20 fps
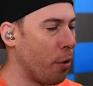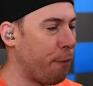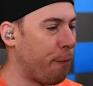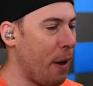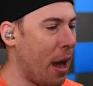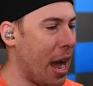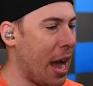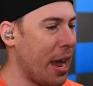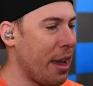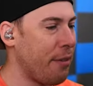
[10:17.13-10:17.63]
or
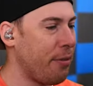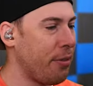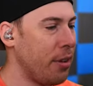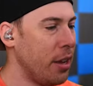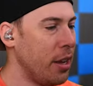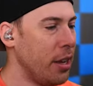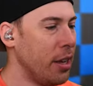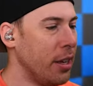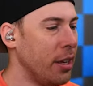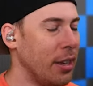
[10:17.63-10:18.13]
five?
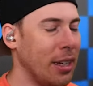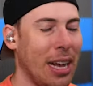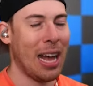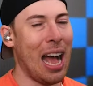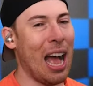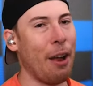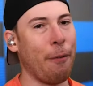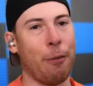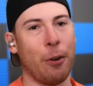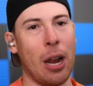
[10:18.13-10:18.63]

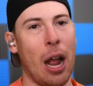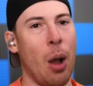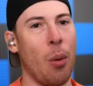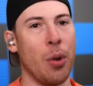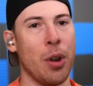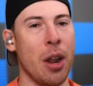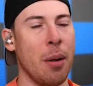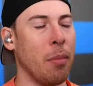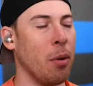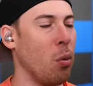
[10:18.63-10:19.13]
I forgot
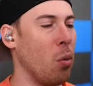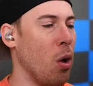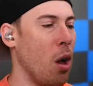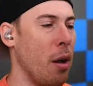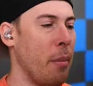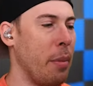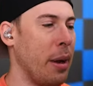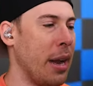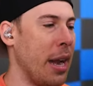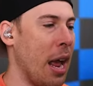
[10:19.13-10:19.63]
what number we're
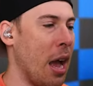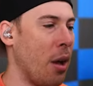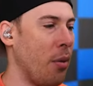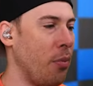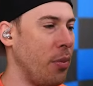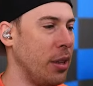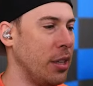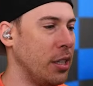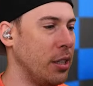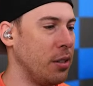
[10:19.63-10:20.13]
on by now.
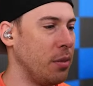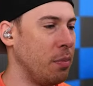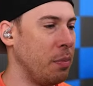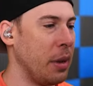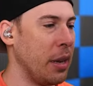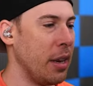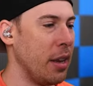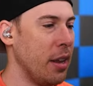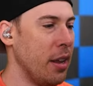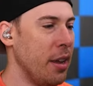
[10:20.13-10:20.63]
This has
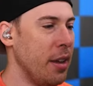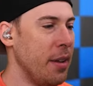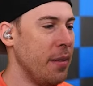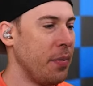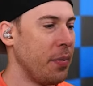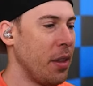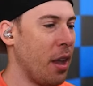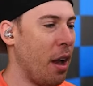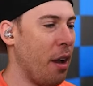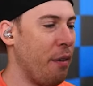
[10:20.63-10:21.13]
been
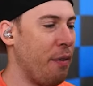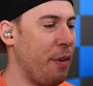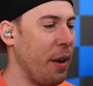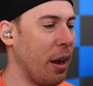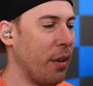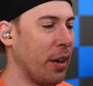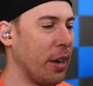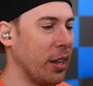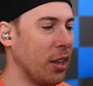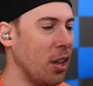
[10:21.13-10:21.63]
a
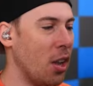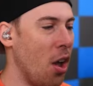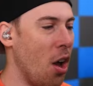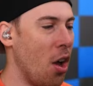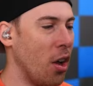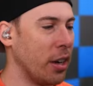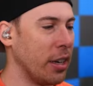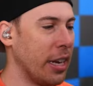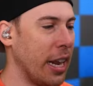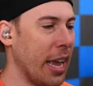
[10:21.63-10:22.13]
very
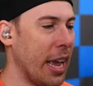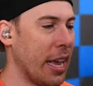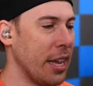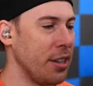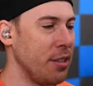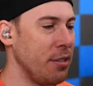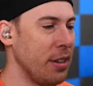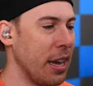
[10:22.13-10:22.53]
long day, as you